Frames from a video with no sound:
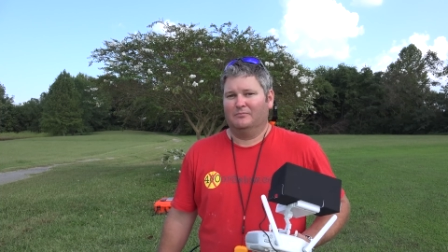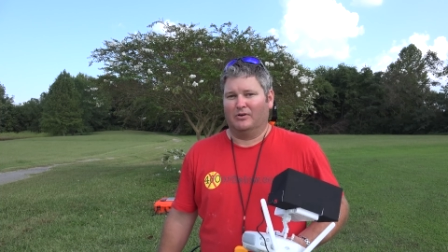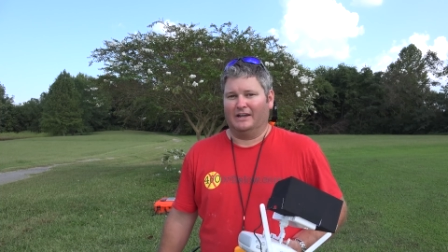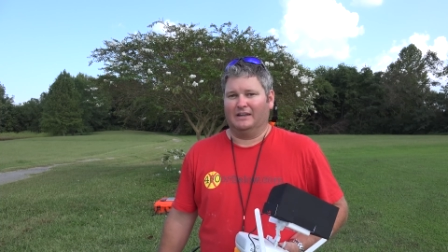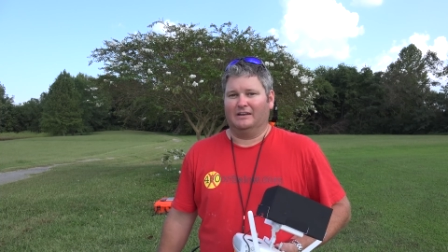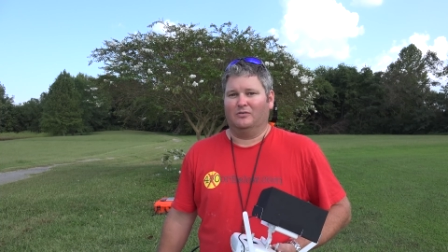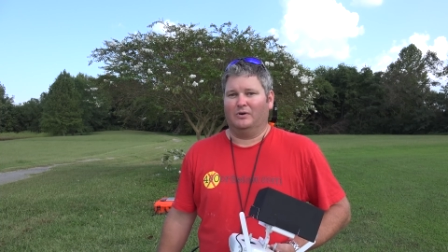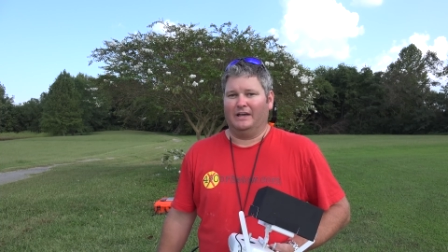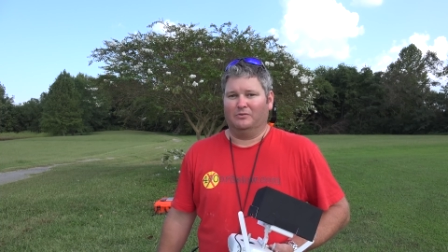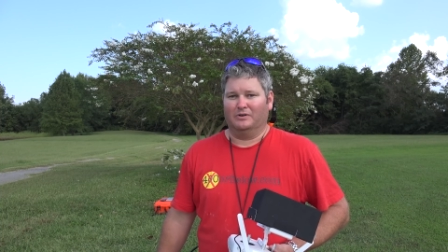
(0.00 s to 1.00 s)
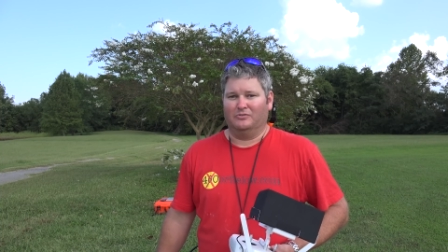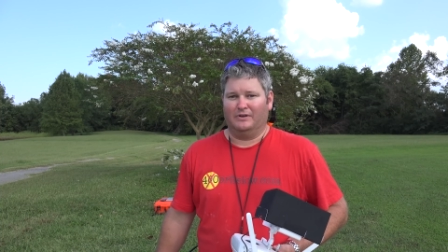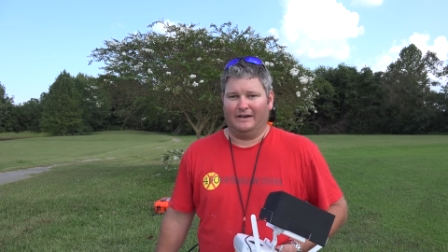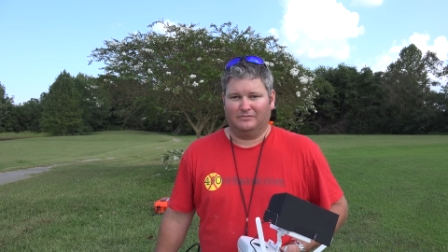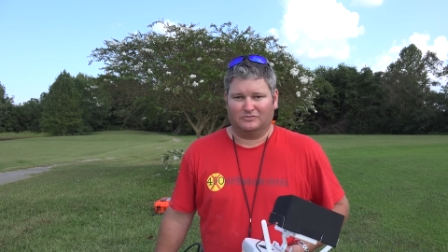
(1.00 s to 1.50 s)
break it in a way to where you
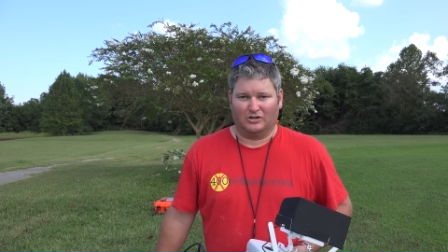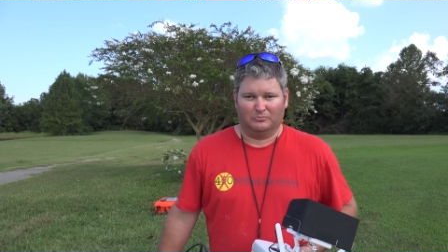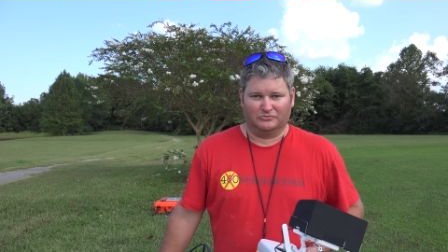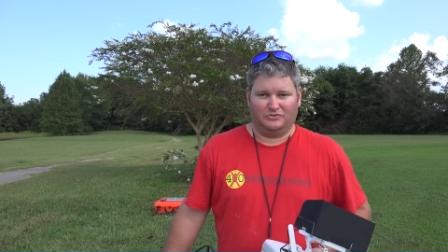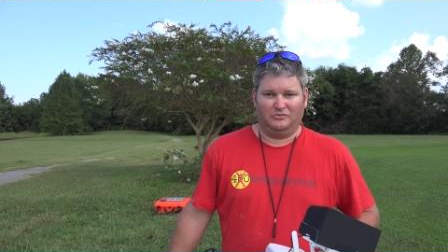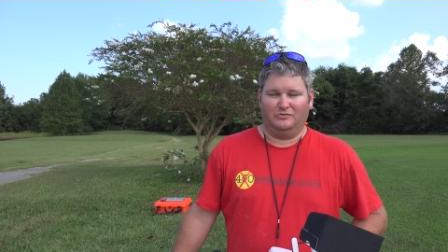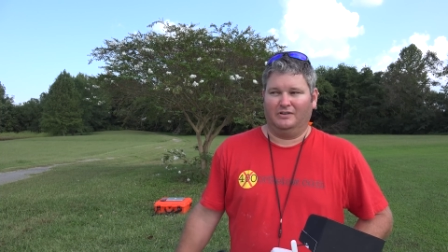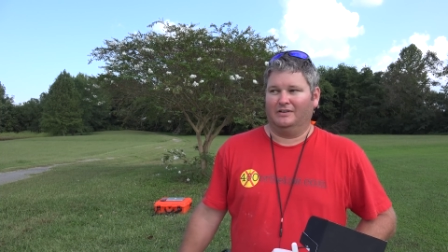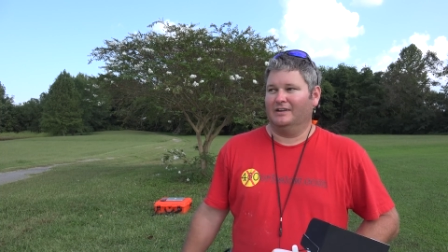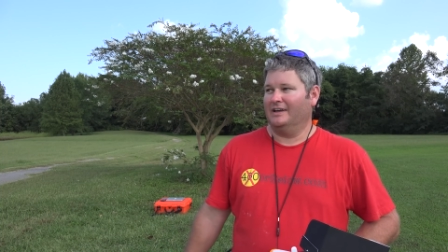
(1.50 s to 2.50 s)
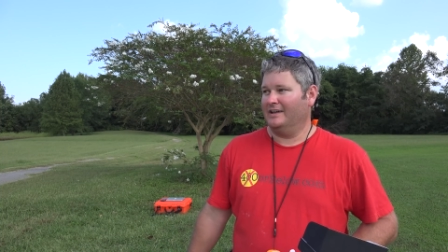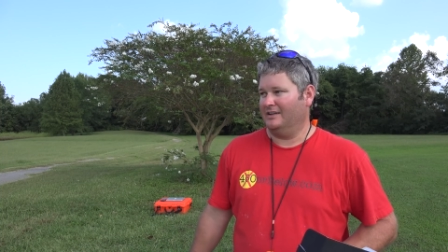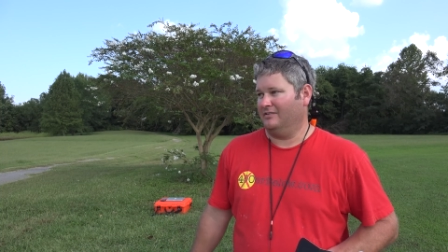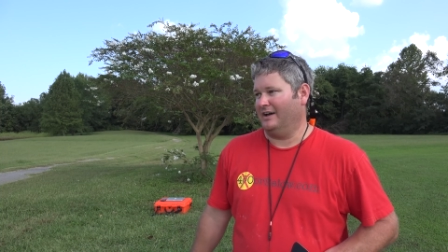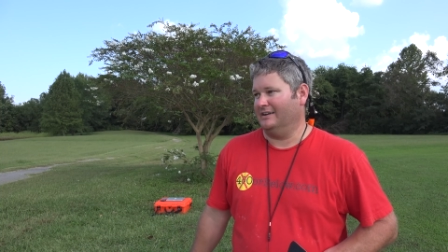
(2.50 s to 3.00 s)
would have to troubleshoot and
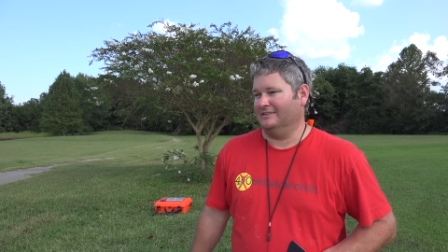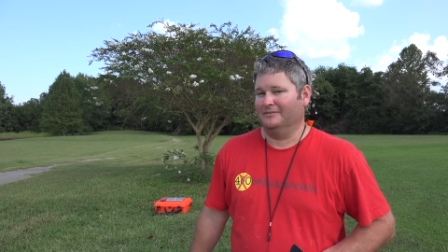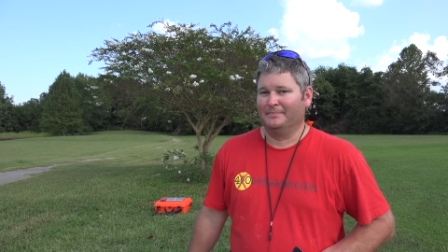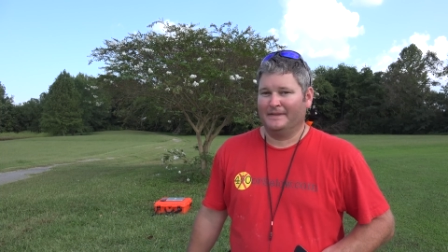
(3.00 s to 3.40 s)
you had to